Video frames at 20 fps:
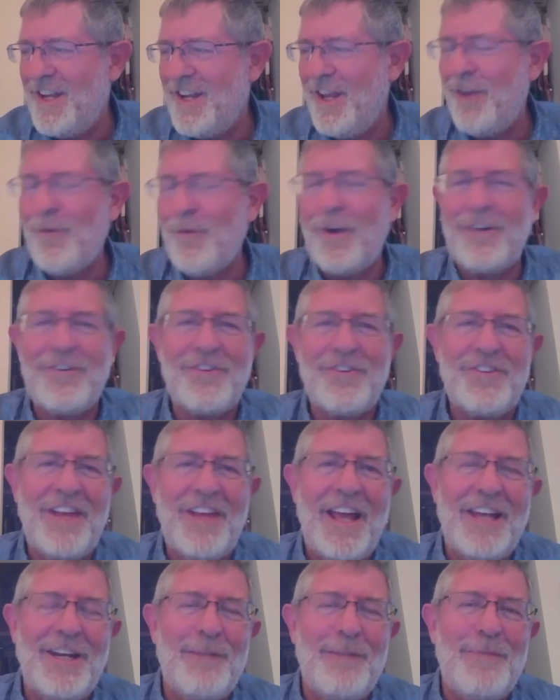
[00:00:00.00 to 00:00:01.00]
you
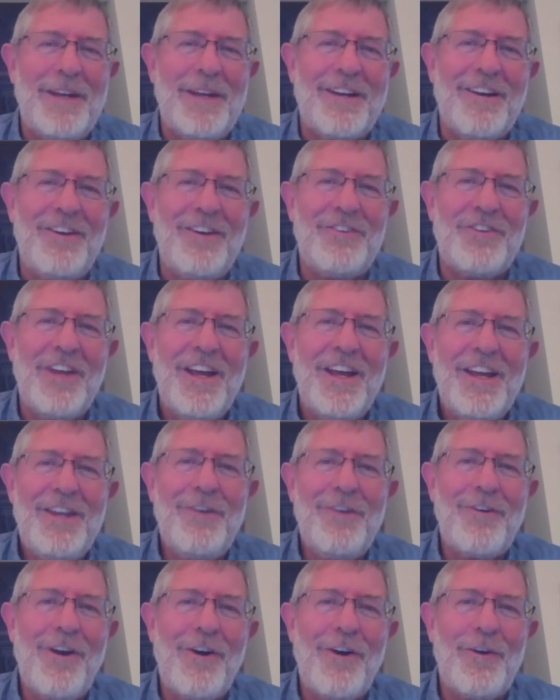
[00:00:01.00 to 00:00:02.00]
understand it because
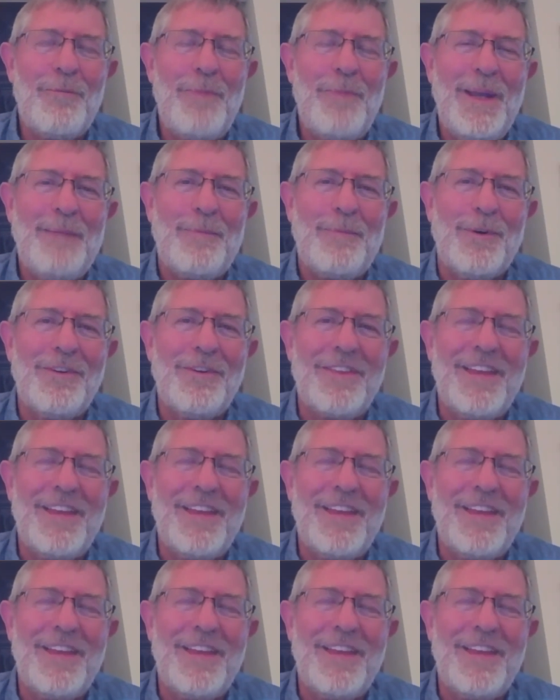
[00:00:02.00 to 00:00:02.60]
you go to people